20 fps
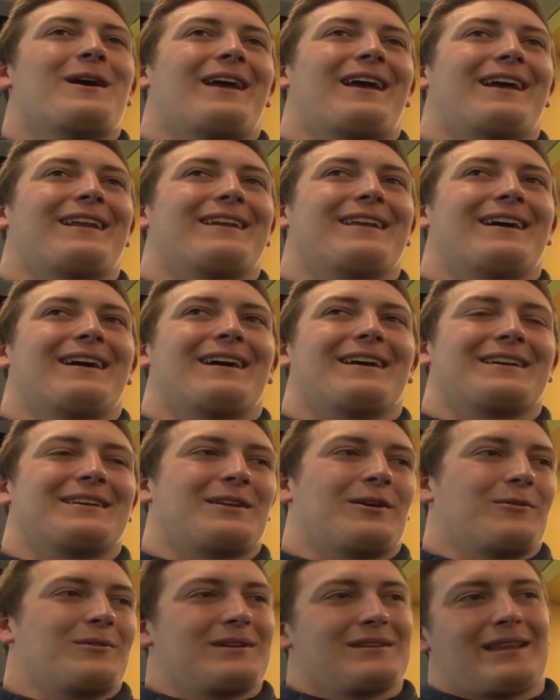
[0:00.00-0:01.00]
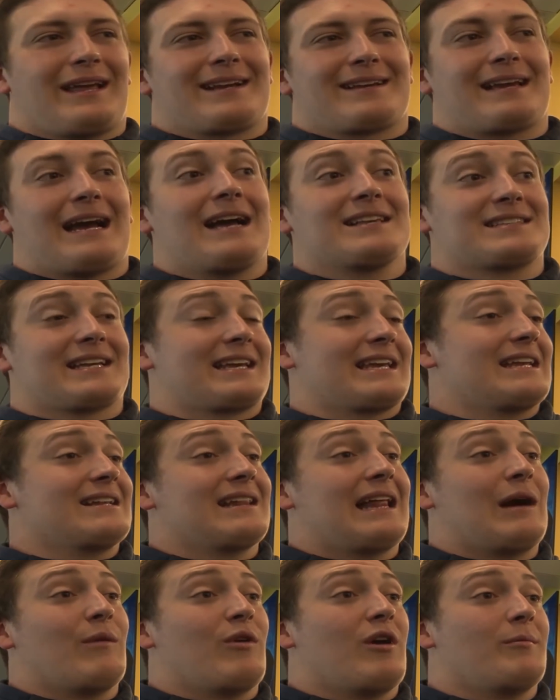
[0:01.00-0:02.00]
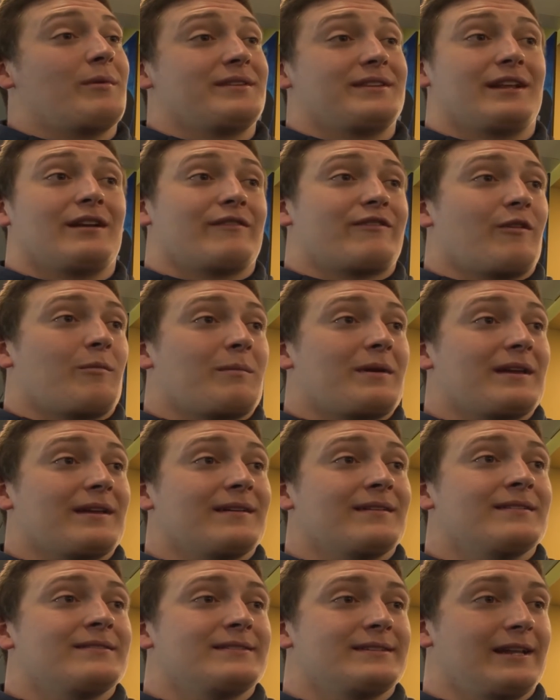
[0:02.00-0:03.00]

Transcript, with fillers: And uh, you know, like guys like Eli Wellman did it for me.